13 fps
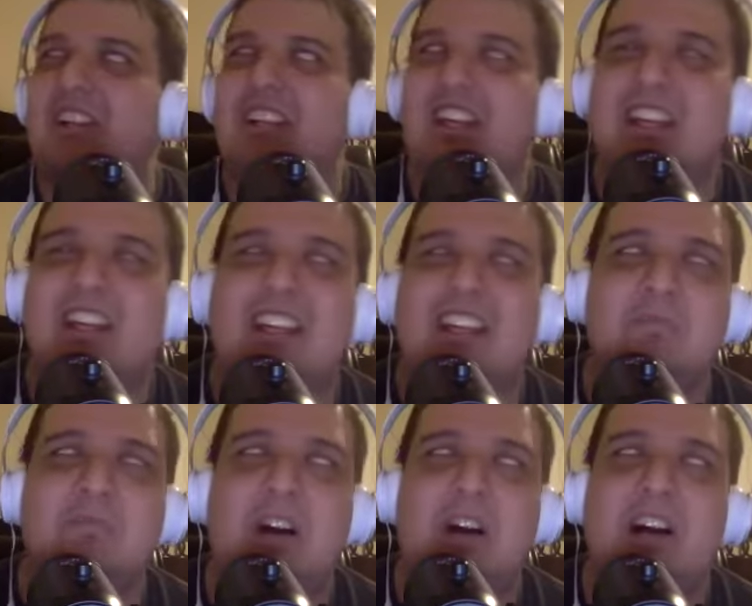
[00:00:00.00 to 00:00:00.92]
It is
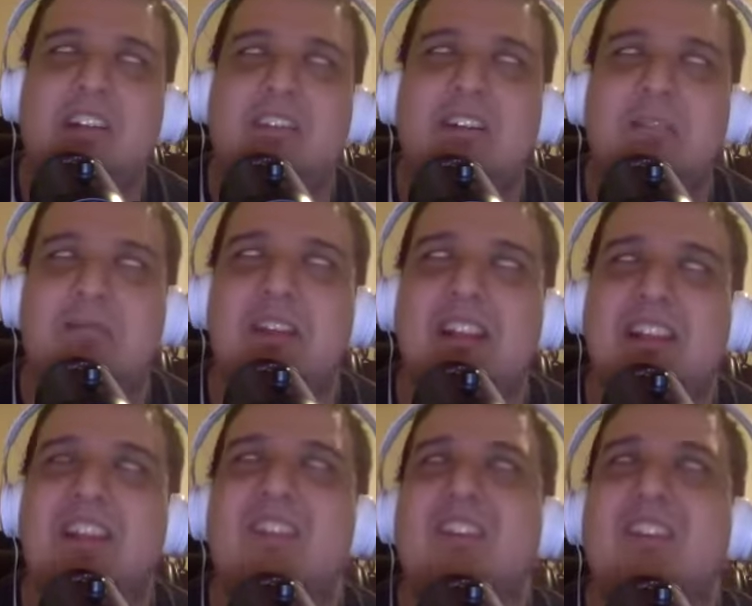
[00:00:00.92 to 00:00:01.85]
bothering me.
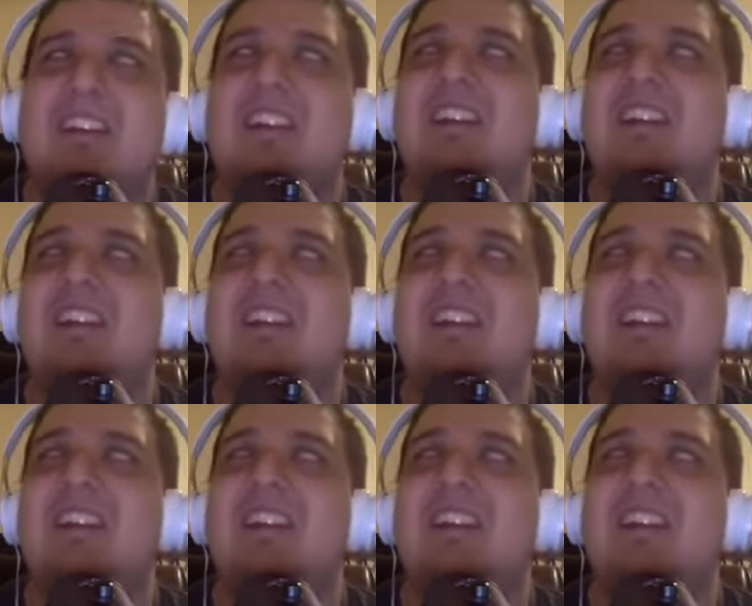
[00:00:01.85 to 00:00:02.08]
Literally...